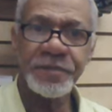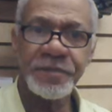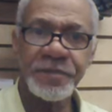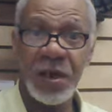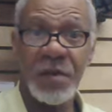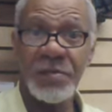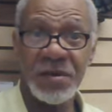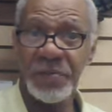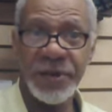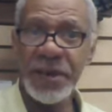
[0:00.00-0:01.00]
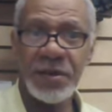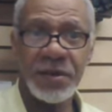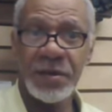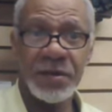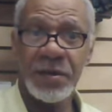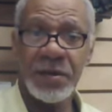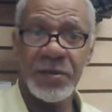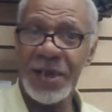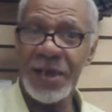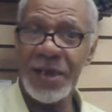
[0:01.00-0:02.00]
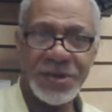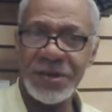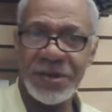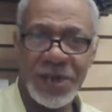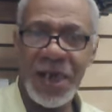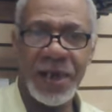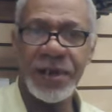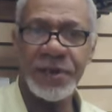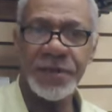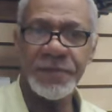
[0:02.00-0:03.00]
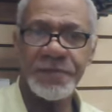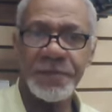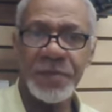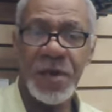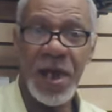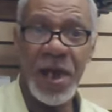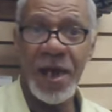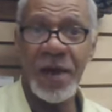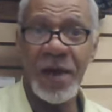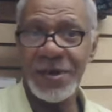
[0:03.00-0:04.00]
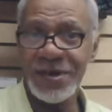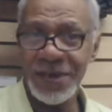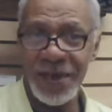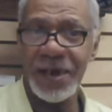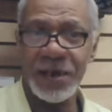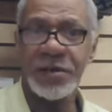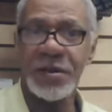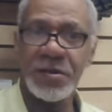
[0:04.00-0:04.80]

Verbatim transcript: It comes complete with how it was designed, after its kind, and